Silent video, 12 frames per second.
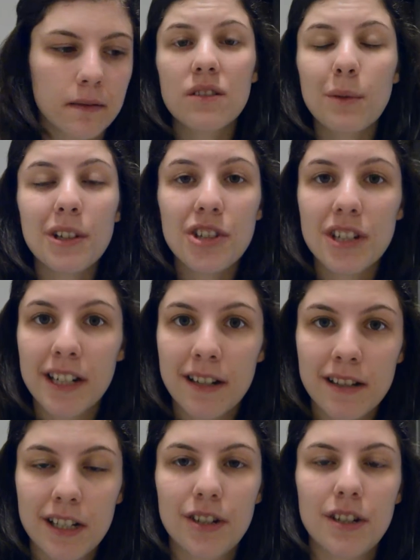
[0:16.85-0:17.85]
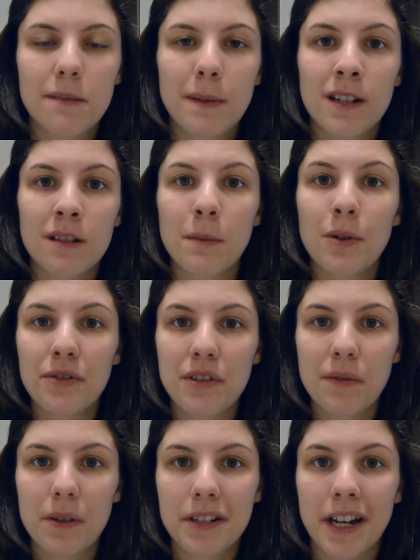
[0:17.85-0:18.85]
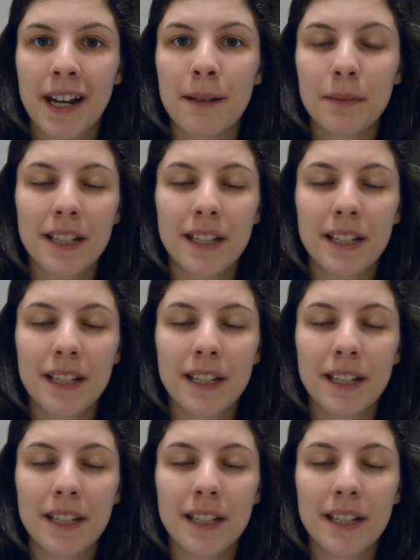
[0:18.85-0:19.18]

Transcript: So what she does is she spends most of her time